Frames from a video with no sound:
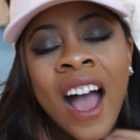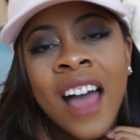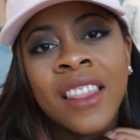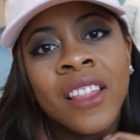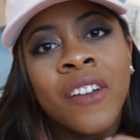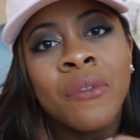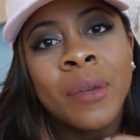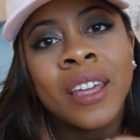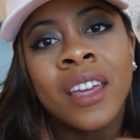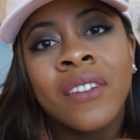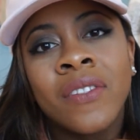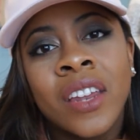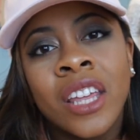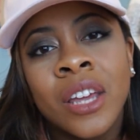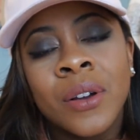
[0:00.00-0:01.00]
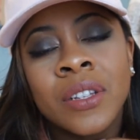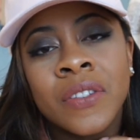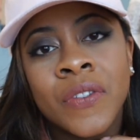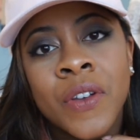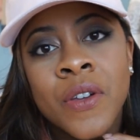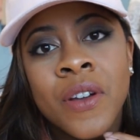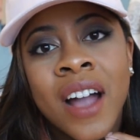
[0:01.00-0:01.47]
I love making
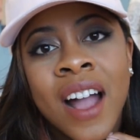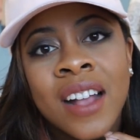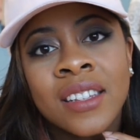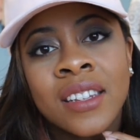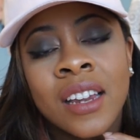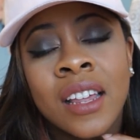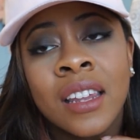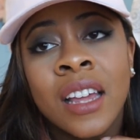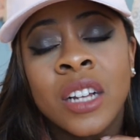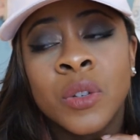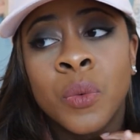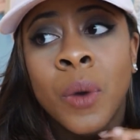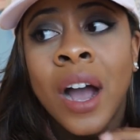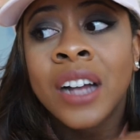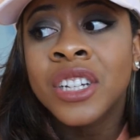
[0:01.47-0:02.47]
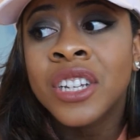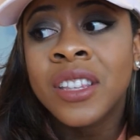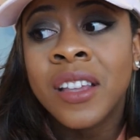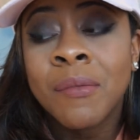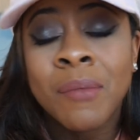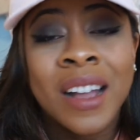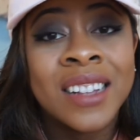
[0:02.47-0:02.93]
videos for you guys and I liked
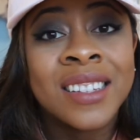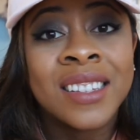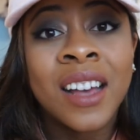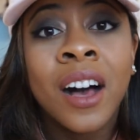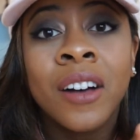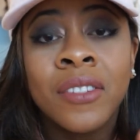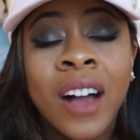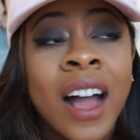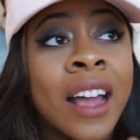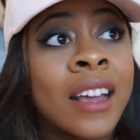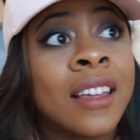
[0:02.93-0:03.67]
watching them myself.